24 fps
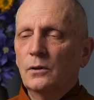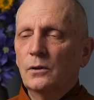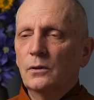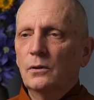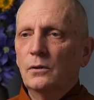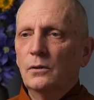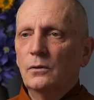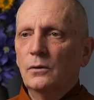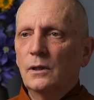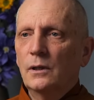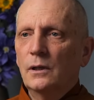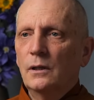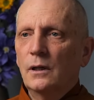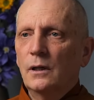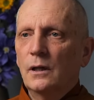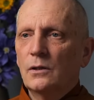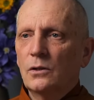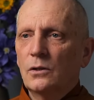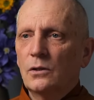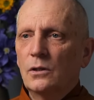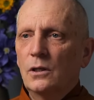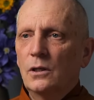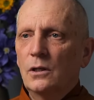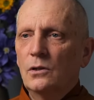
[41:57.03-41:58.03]
You can only,
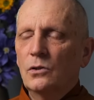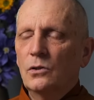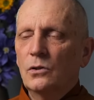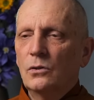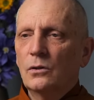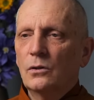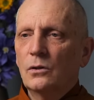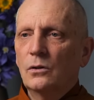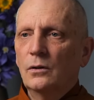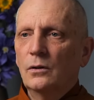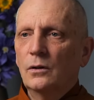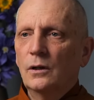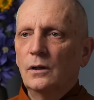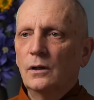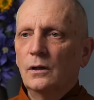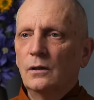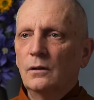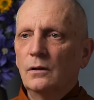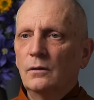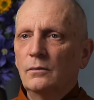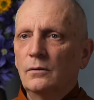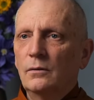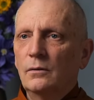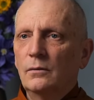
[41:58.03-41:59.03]
as a teacher, you can
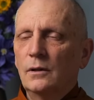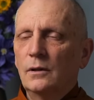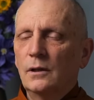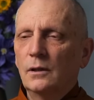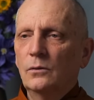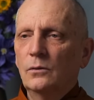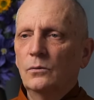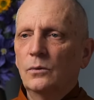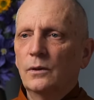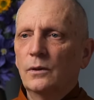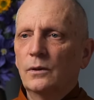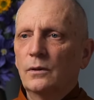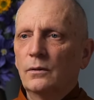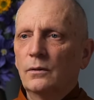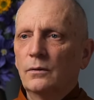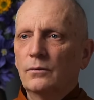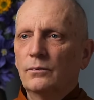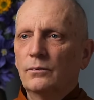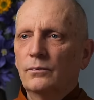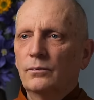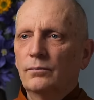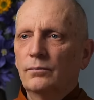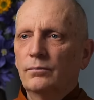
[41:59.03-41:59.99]
only deal with a